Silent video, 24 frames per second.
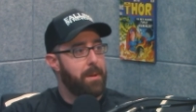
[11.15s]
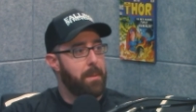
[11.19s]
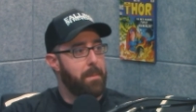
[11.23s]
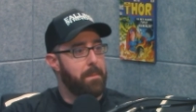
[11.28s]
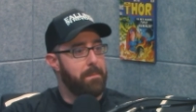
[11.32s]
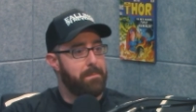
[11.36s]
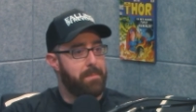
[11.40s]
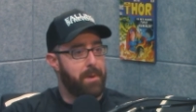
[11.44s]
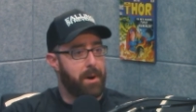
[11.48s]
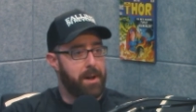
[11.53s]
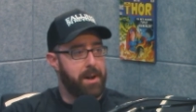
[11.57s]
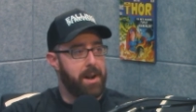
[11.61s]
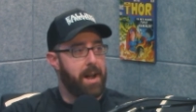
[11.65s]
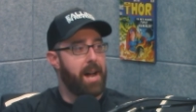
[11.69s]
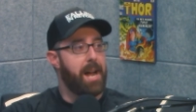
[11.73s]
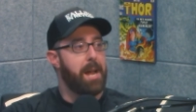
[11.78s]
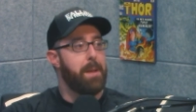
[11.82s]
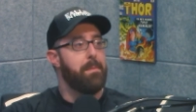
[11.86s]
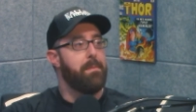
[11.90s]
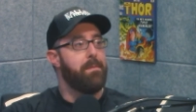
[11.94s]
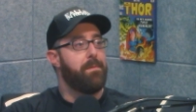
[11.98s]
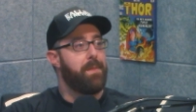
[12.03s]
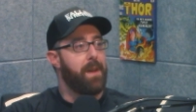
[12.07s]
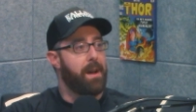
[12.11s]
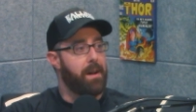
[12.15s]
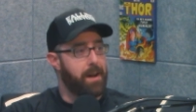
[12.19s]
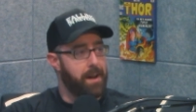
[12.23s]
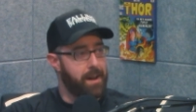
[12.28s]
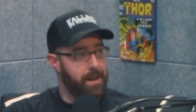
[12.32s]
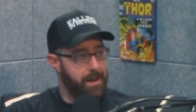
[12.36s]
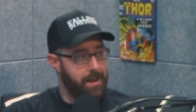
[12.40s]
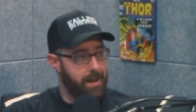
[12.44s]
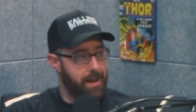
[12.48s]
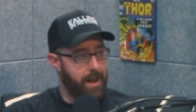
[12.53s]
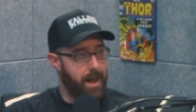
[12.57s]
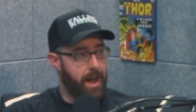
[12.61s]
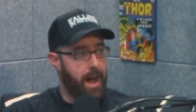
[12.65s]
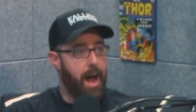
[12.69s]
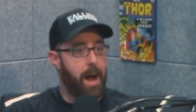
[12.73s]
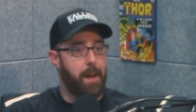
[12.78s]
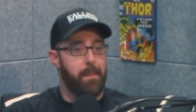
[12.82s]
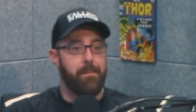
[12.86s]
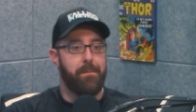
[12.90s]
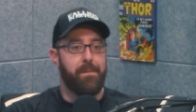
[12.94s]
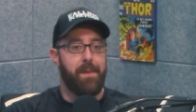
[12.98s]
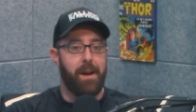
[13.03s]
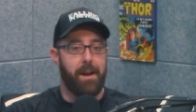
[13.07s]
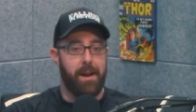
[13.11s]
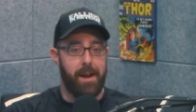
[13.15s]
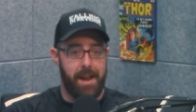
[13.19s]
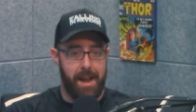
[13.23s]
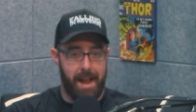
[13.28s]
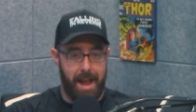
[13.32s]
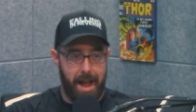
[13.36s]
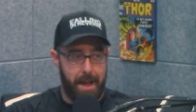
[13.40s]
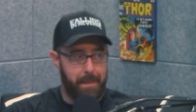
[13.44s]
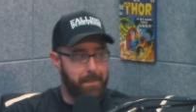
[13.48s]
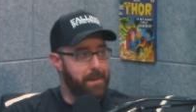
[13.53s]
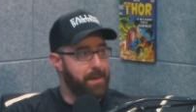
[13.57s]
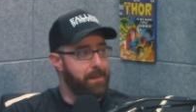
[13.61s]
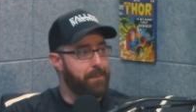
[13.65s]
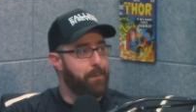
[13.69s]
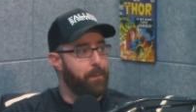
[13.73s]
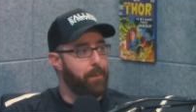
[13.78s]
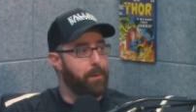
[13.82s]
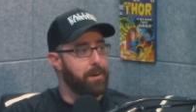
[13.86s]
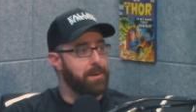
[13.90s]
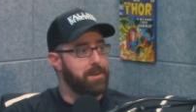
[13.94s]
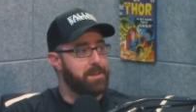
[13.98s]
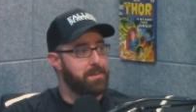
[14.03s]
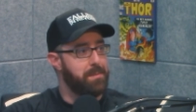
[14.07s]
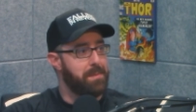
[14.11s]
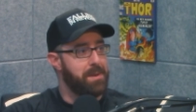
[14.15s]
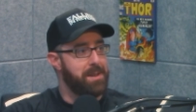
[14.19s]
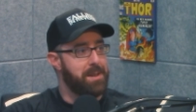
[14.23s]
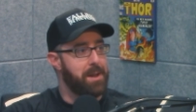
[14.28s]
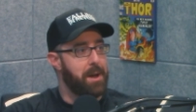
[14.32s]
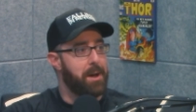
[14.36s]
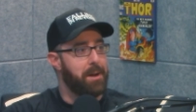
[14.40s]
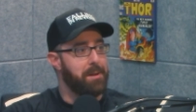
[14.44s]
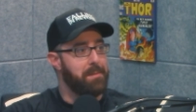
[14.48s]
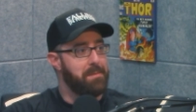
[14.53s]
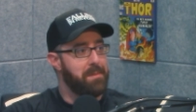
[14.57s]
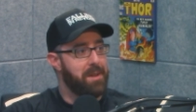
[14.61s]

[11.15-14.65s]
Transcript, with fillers: but I am I'm fucking very, over it. I'm very happy for it to be done.